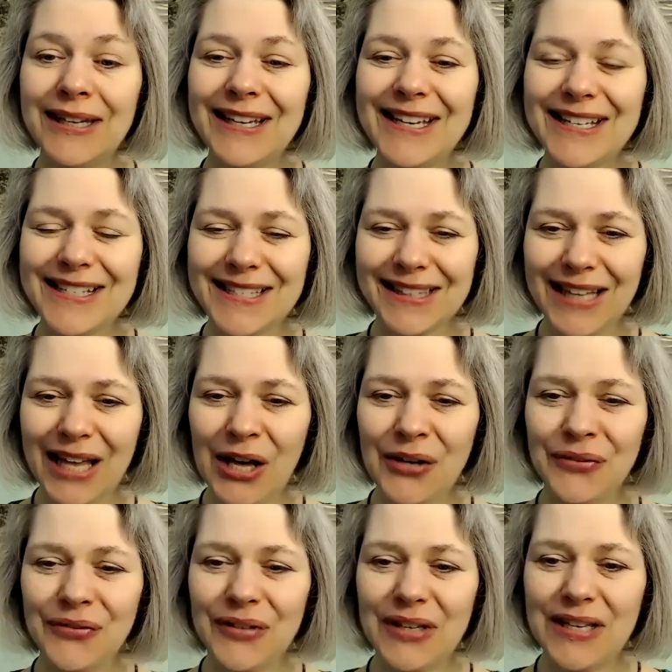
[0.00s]
His
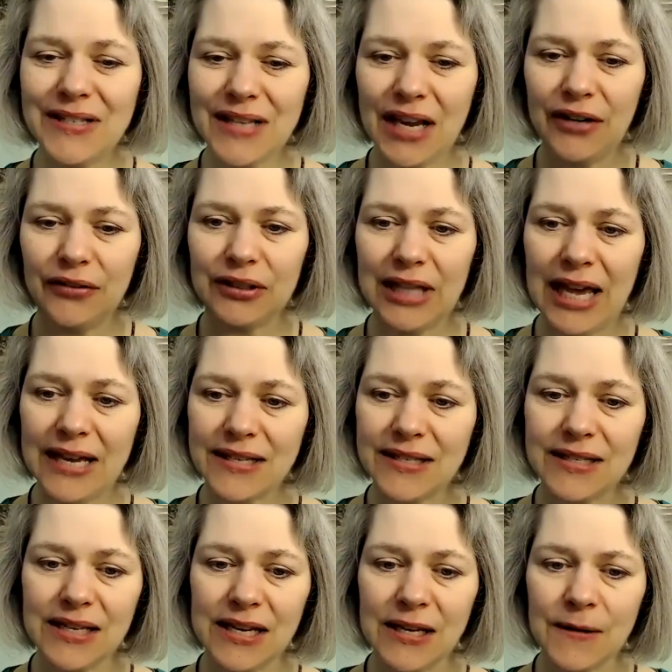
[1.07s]
love is
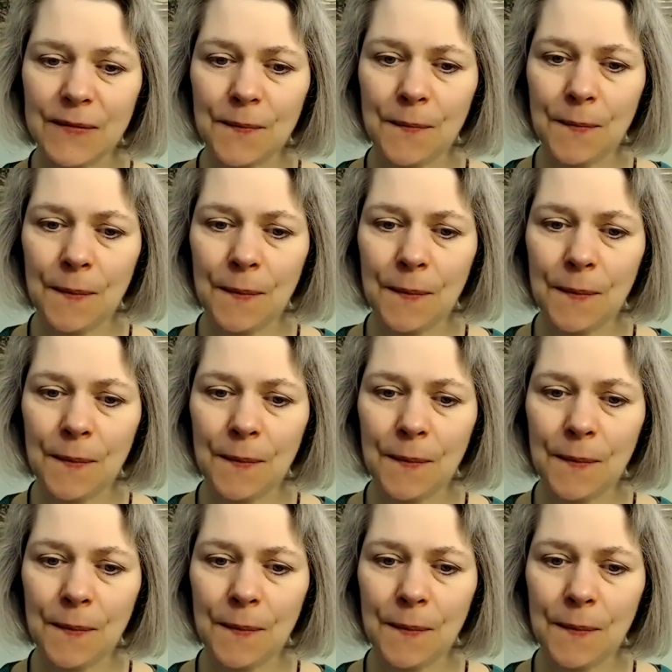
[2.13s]
everlasting.